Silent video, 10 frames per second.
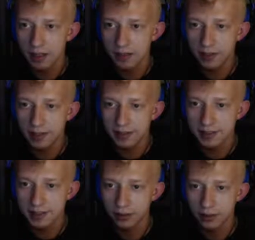even
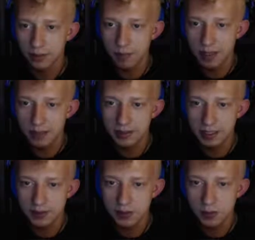necessarily meant to
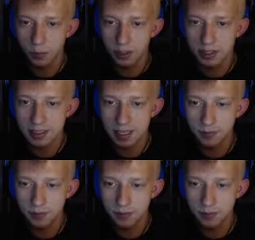get super in-depth